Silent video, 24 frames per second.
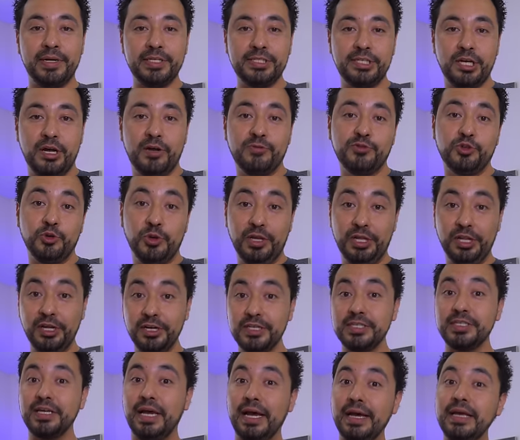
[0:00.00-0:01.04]
myself. So it
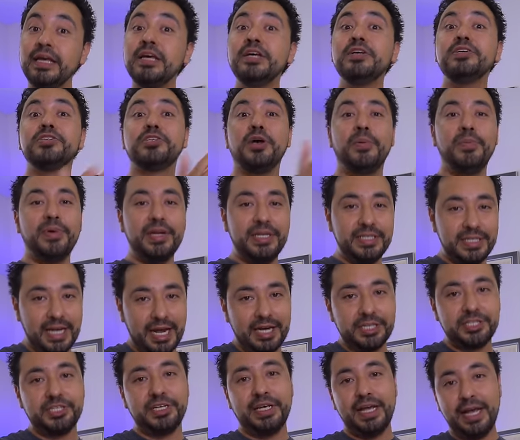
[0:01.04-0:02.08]
looks like somebody's
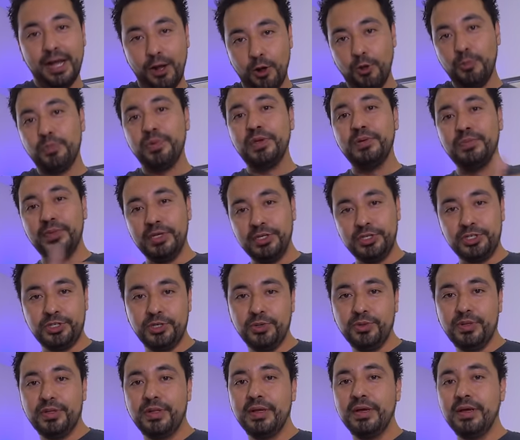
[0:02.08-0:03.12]
actually helping me
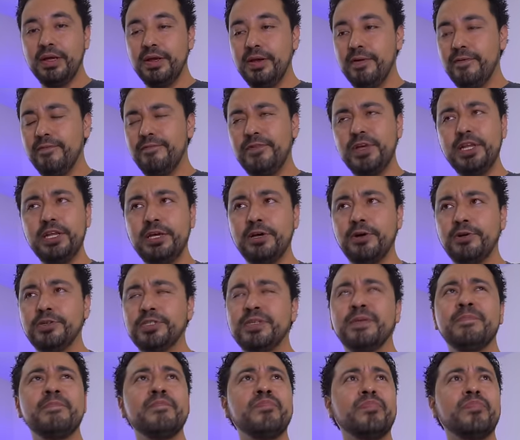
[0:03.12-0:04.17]
shoot
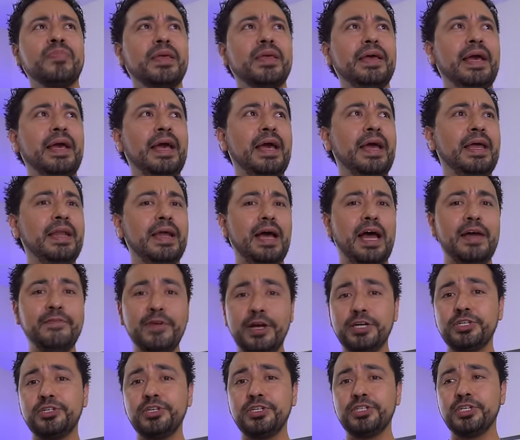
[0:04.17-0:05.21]
videos. And I've
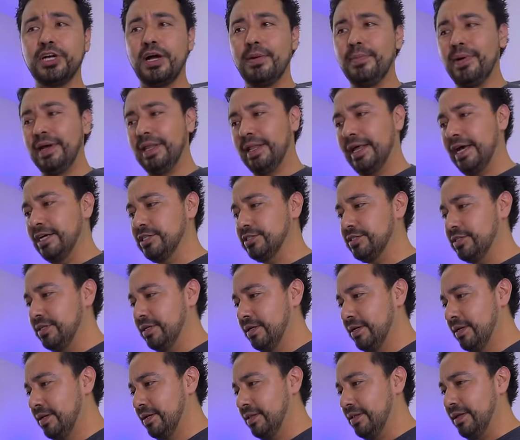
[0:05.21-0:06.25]
actually shot my last
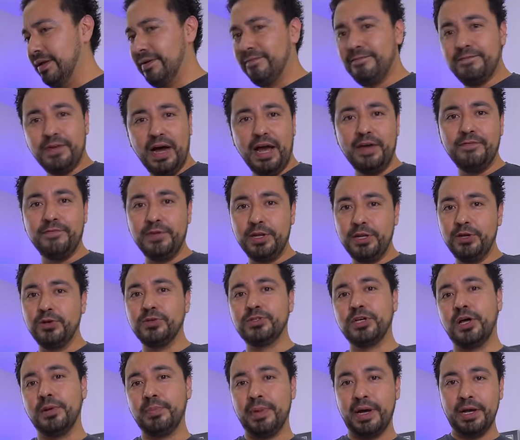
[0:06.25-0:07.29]
like five
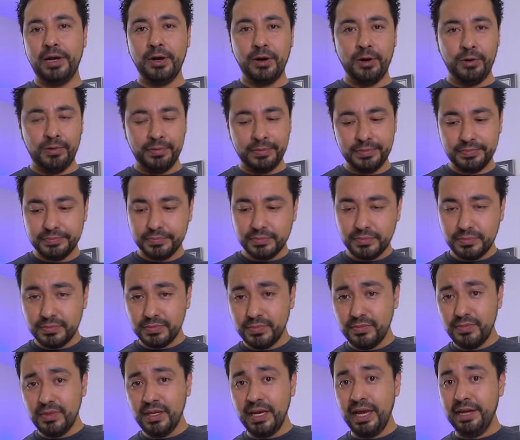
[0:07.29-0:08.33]
videos on my own
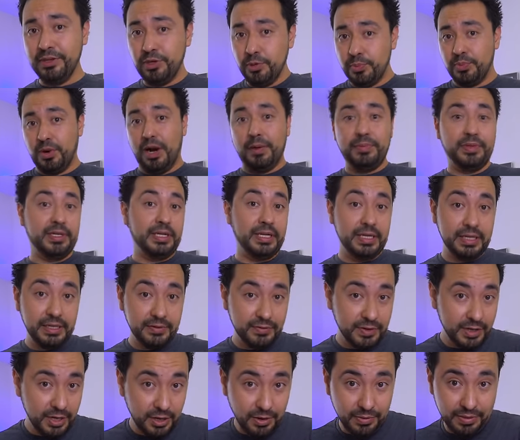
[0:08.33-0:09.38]
and you probably didn't
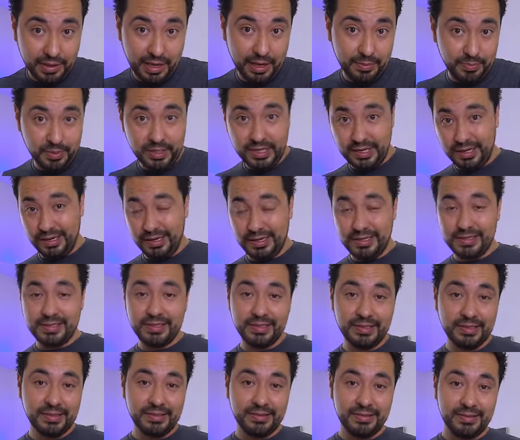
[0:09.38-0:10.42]
even know that
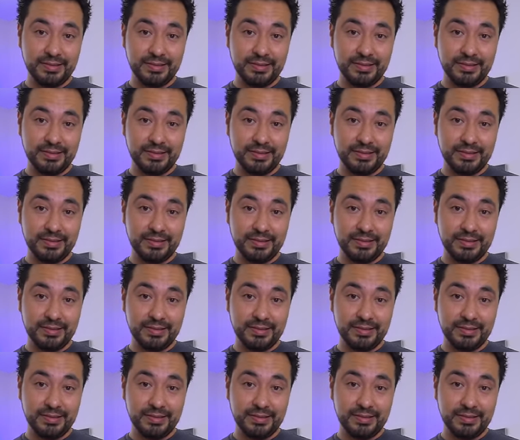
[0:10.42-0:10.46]
because